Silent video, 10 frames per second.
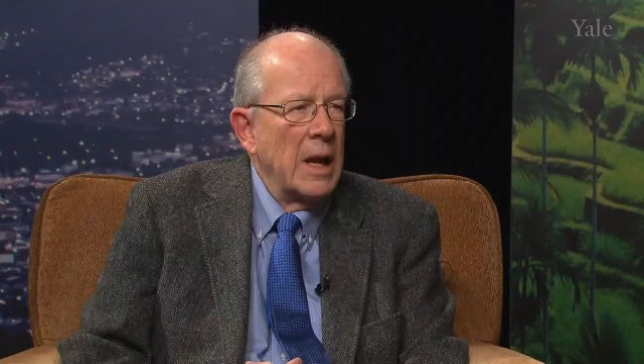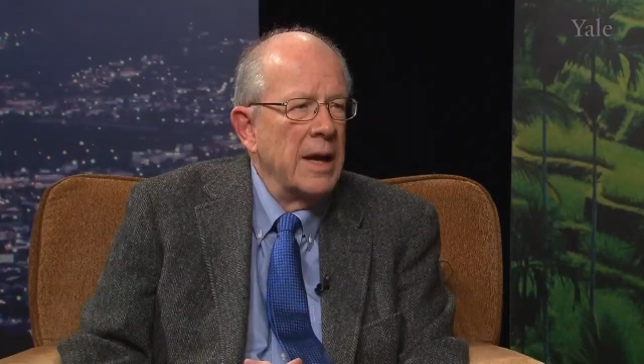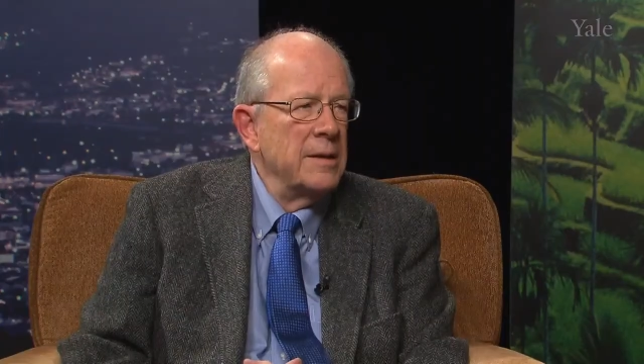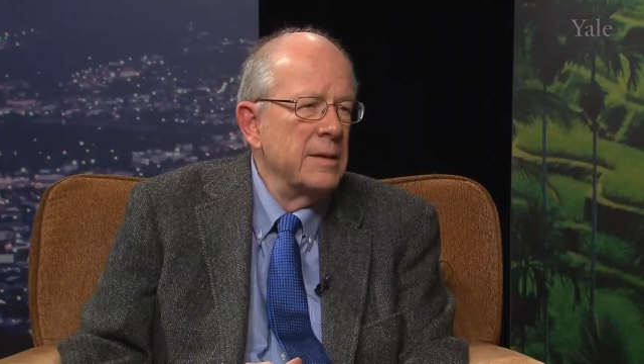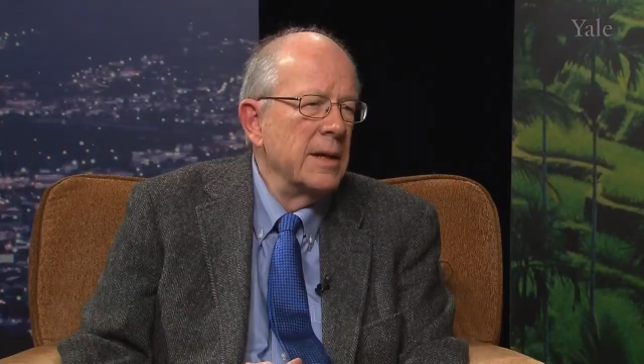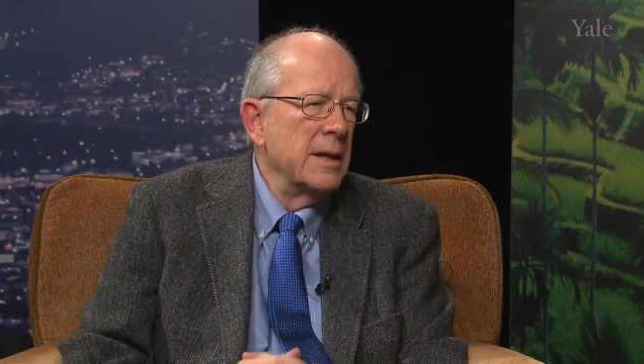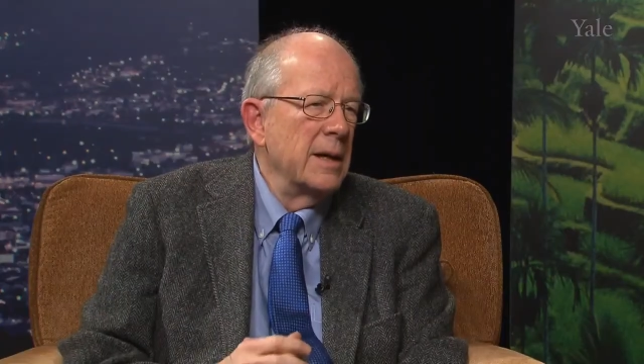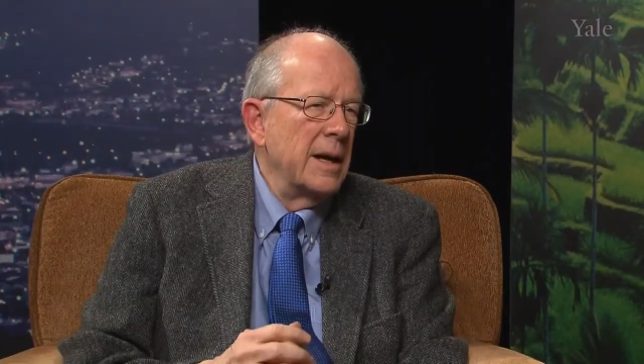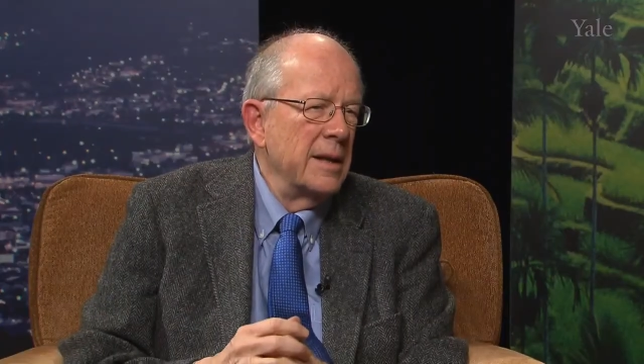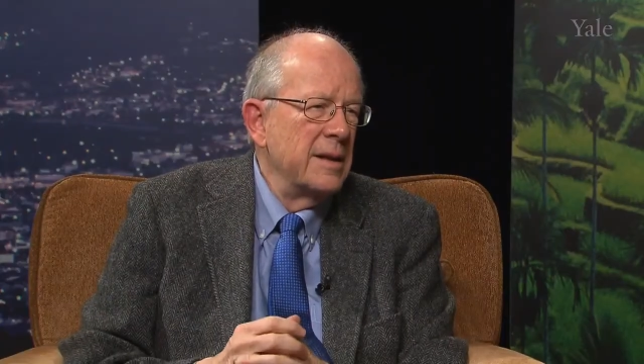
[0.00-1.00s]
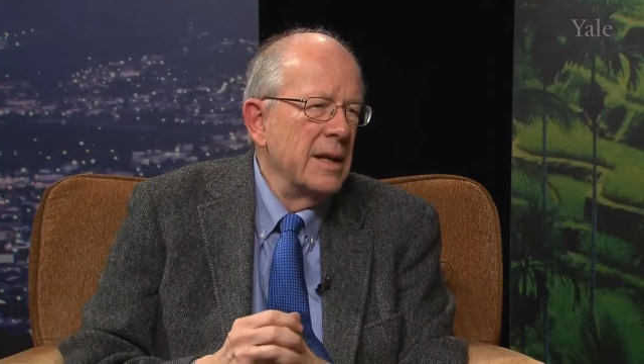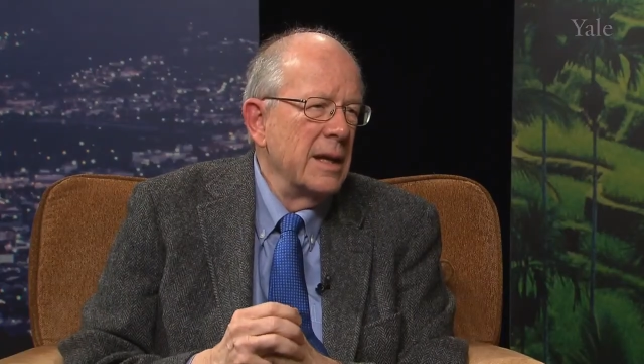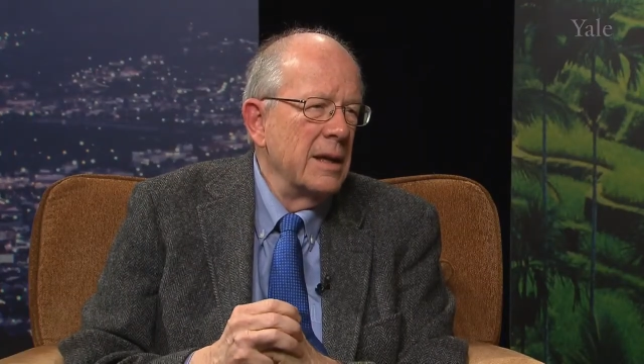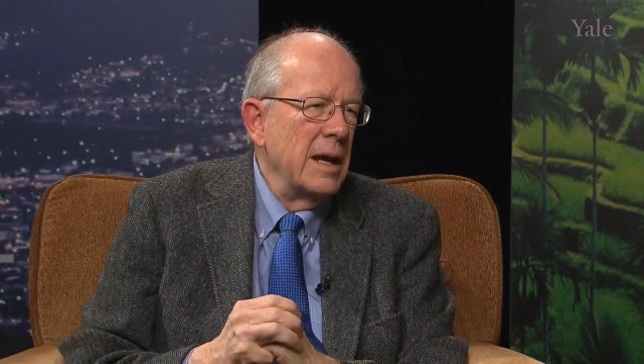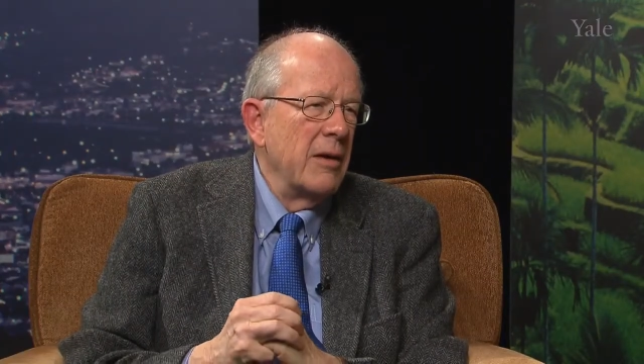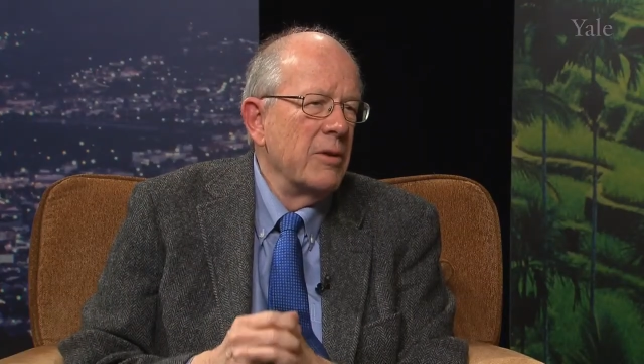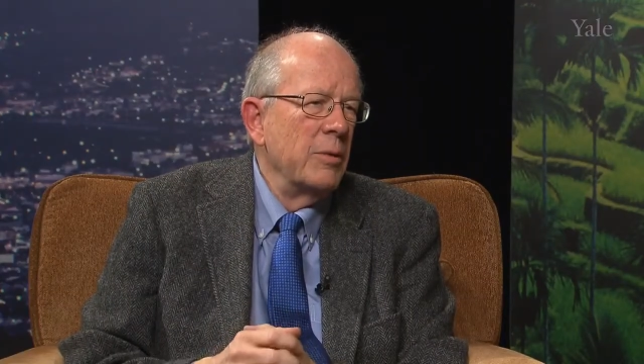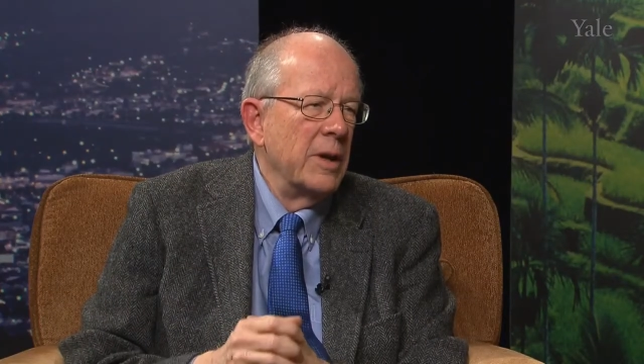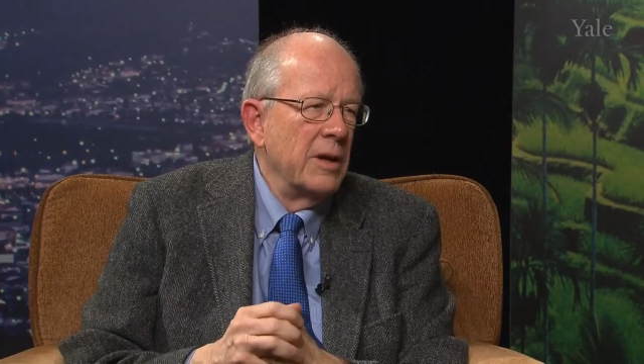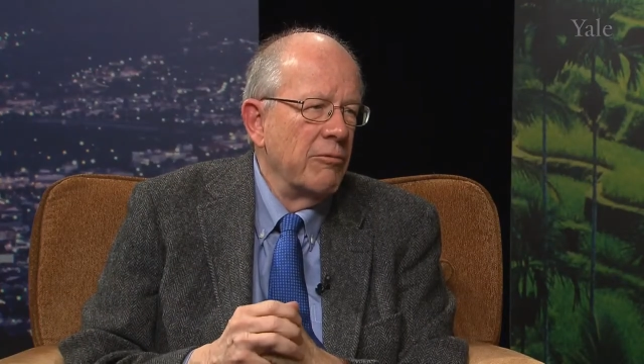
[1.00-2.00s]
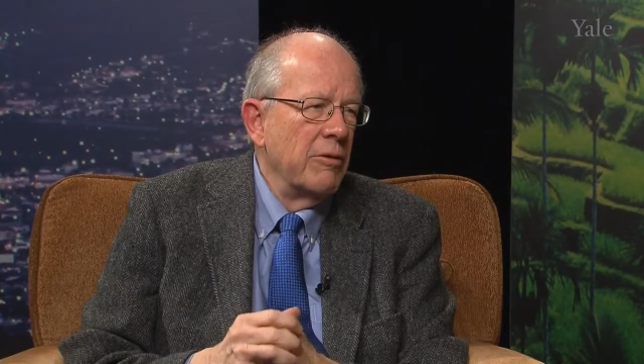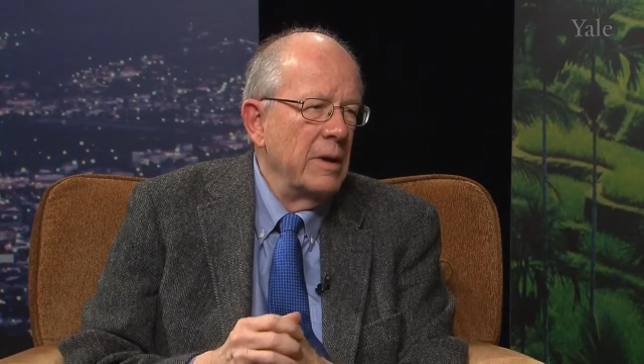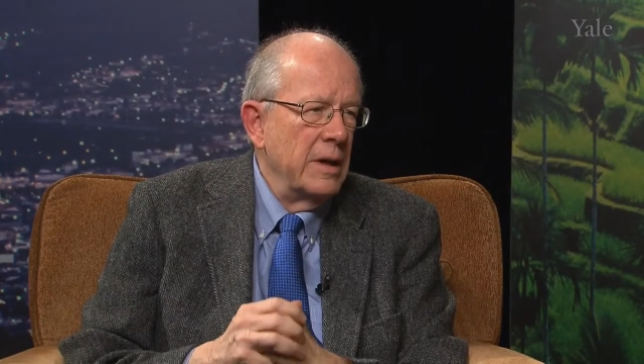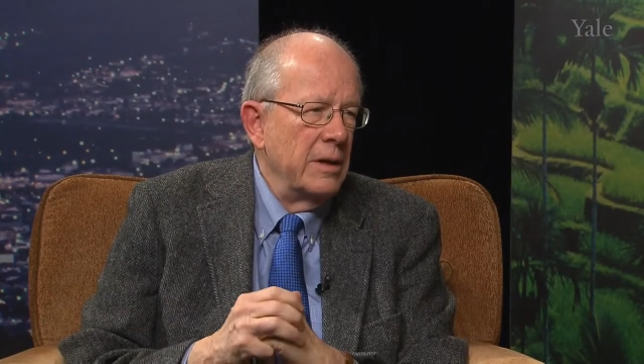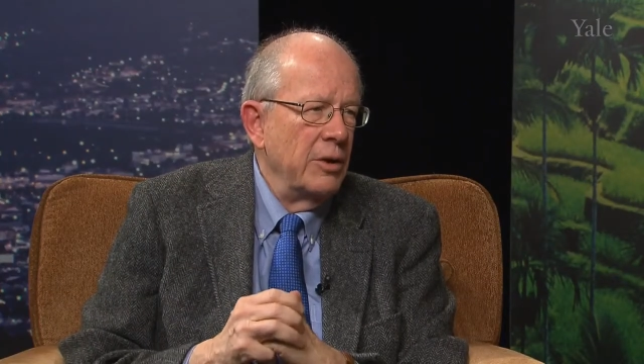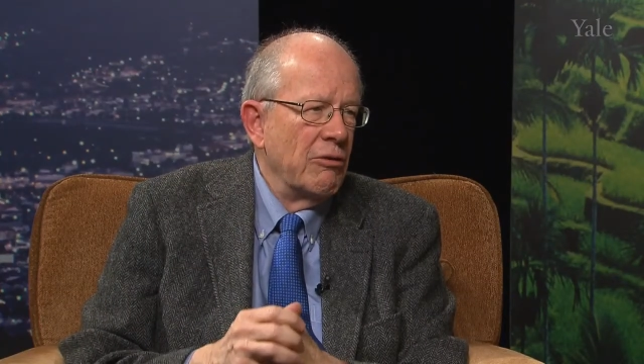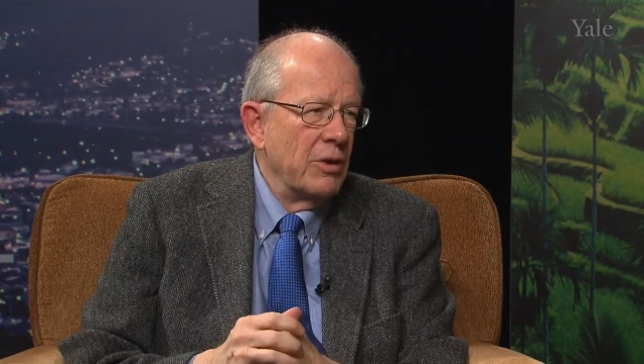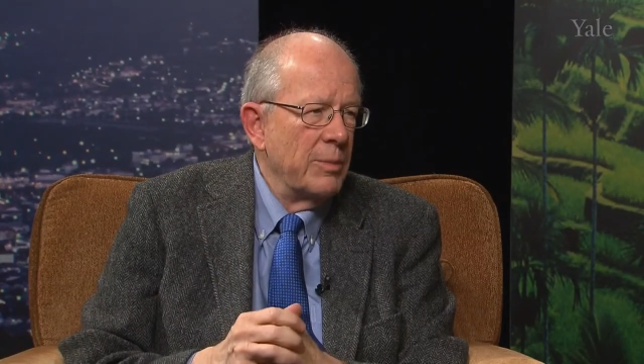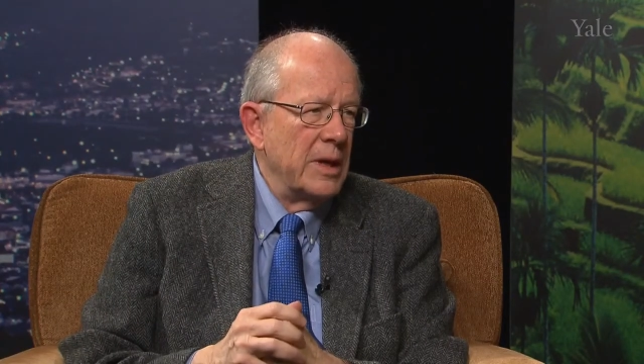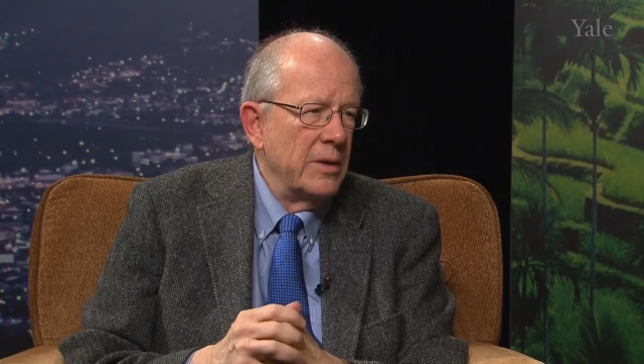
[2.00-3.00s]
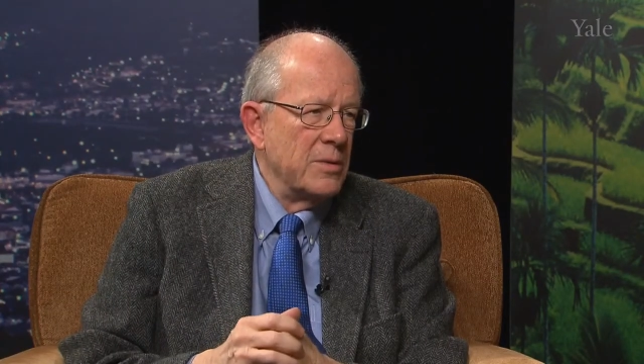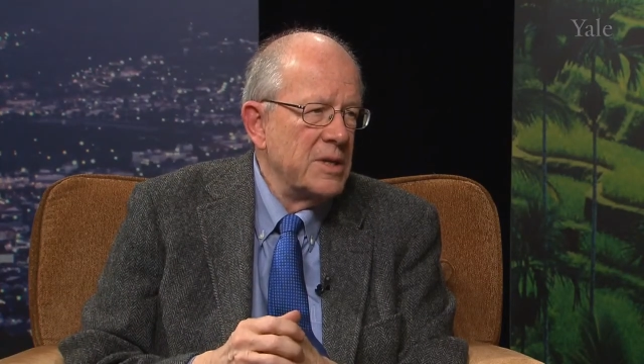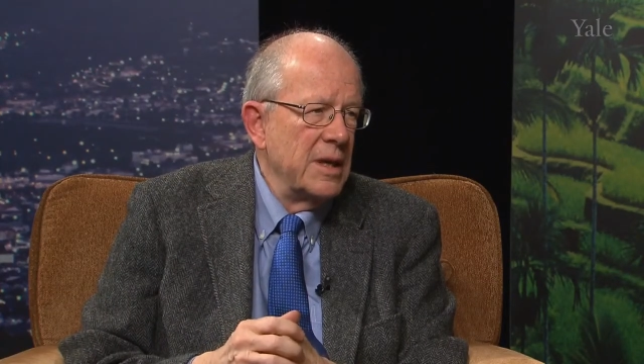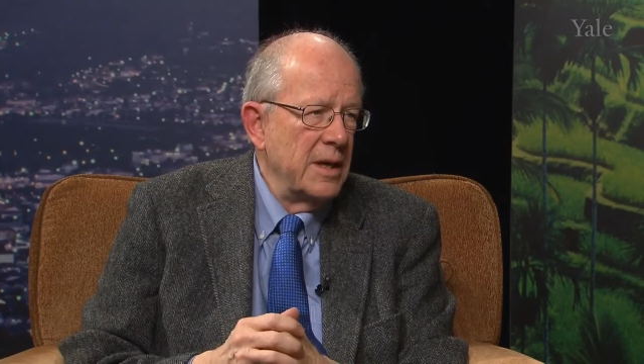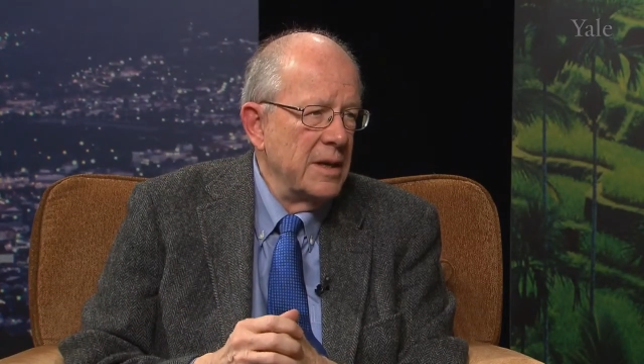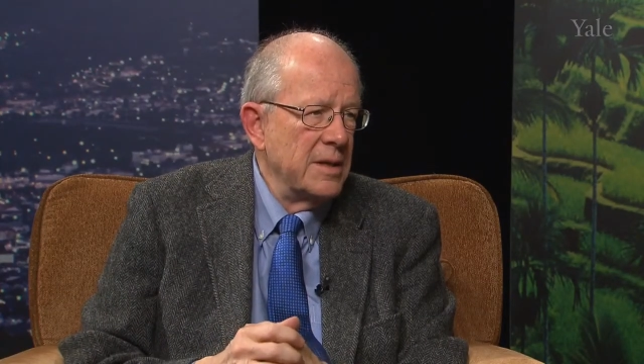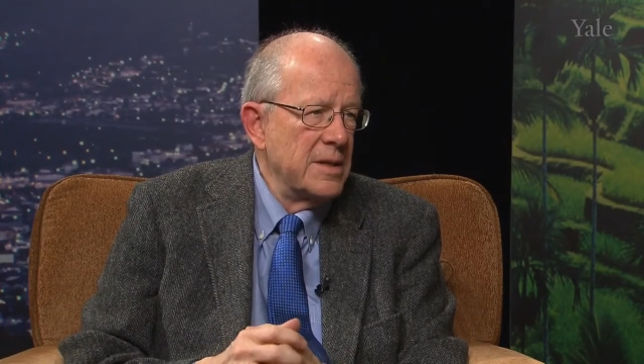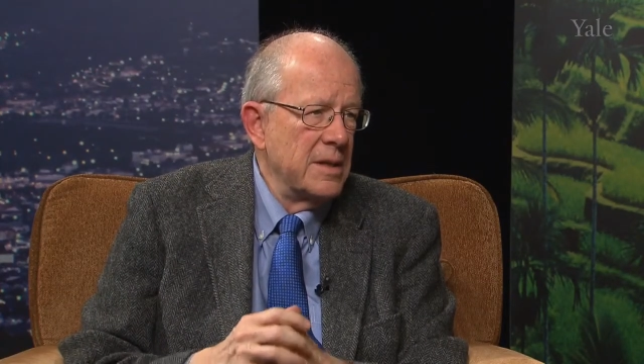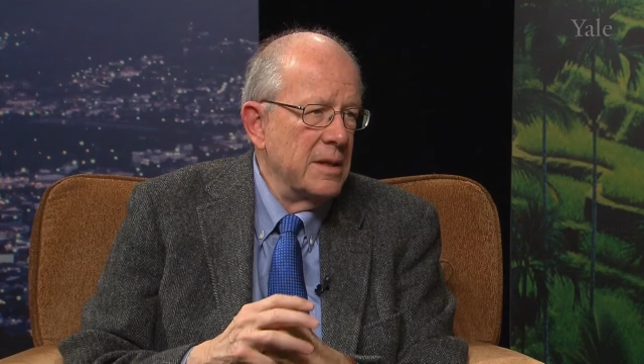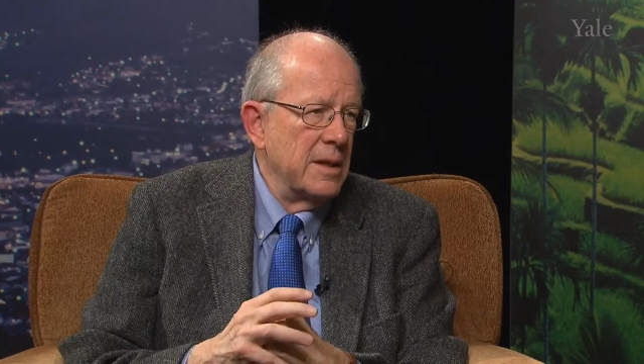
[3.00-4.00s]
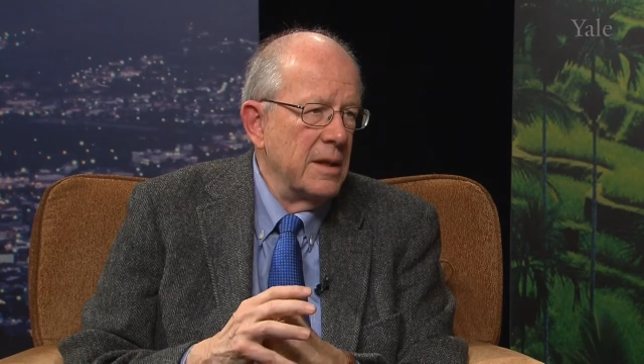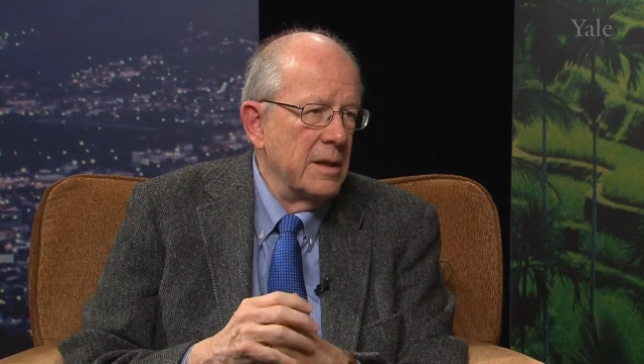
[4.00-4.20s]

I think everyone in Europe understands that